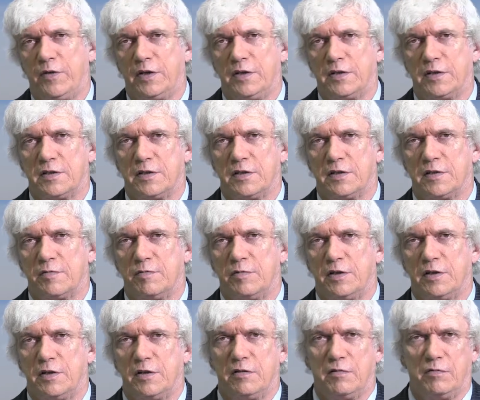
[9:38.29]
has just
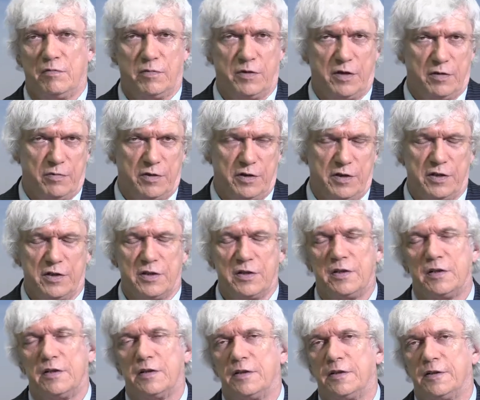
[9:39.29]
been
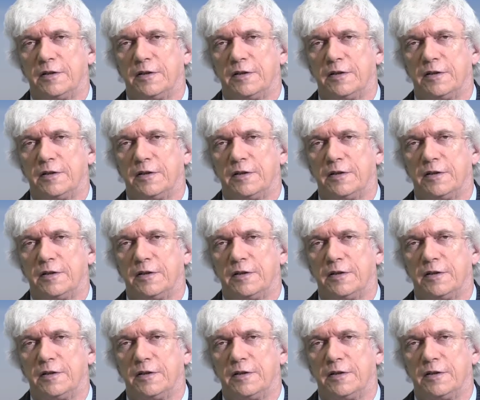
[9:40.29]
published